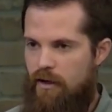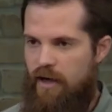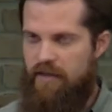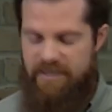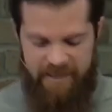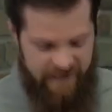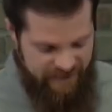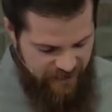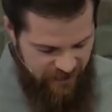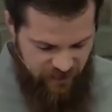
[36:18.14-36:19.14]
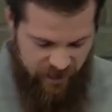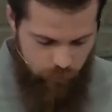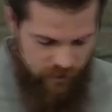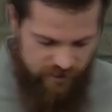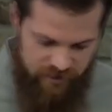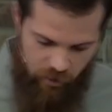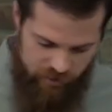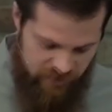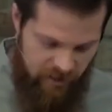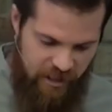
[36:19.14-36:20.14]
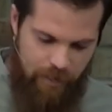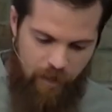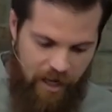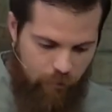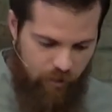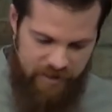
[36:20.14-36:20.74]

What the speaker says: I think it's easy as we start to study the Bible